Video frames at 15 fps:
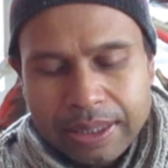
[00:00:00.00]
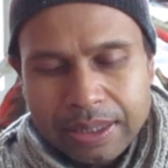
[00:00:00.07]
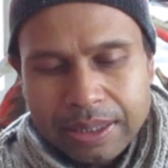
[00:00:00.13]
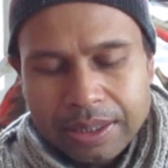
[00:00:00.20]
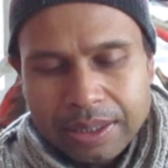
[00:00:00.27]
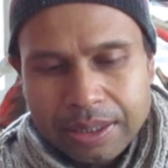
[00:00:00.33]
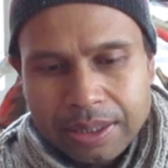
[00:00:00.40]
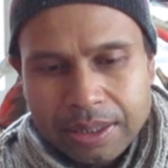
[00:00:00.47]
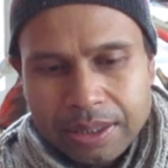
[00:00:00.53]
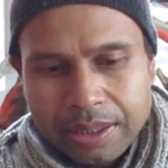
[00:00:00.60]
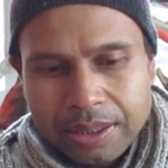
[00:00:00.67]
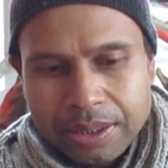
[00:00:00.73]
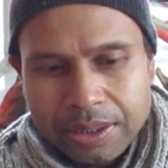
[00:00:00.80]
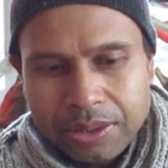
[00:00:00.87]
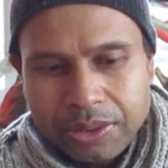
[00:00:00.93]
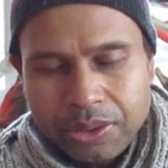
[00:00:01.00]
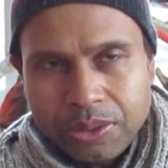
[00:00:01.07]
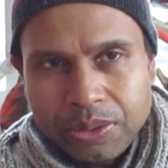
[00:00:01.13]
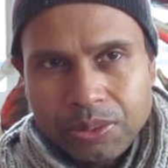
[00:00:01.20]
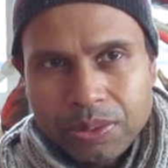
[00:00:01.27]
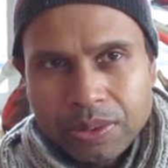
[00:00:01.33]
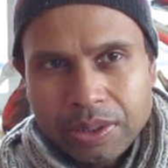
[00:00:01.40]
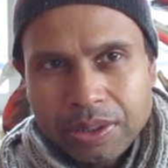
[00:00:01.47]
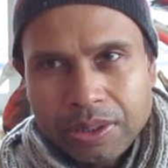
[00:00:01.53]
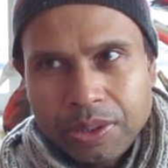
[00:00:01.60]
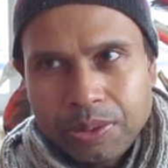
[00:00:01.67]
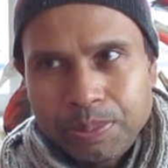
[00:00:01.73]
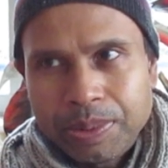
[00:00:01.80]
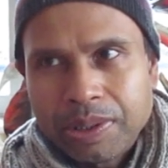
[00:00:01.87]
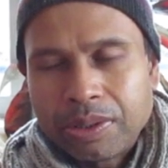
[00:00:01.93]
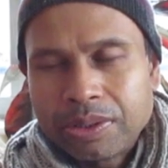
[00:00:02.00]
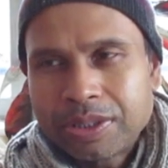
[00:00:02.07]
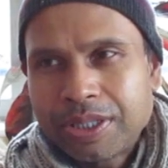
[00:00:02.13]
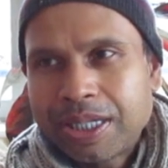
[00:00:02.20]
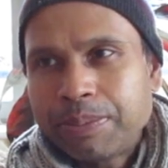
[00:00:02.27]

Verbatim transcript: uh, who who belong to